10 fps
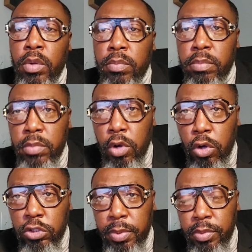
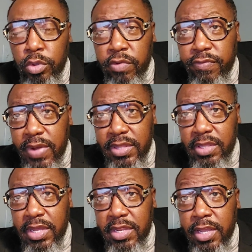Most people don't find out
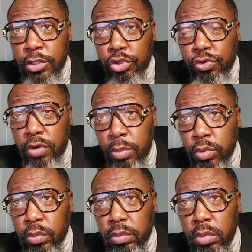that they're in
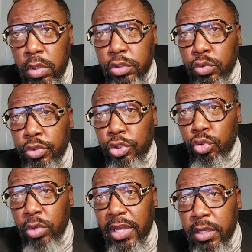trouble until it's
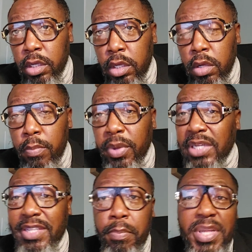too late,
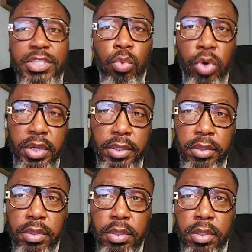because they're busy
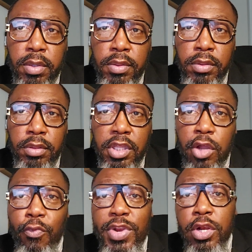working. They're
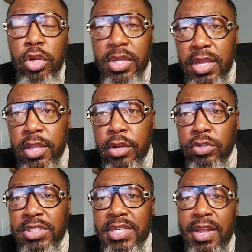not really looking or
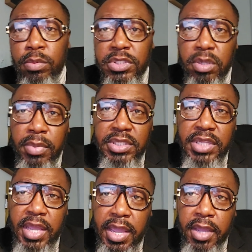sitting down with someone and
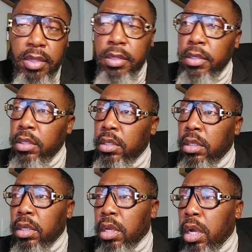say, hey,
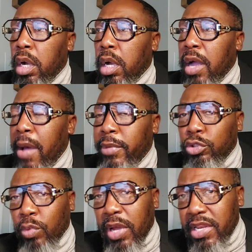how much
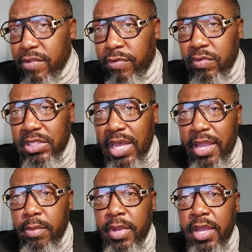do I need for
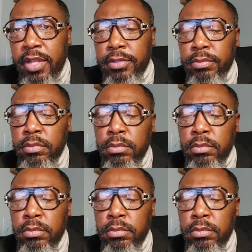retirement?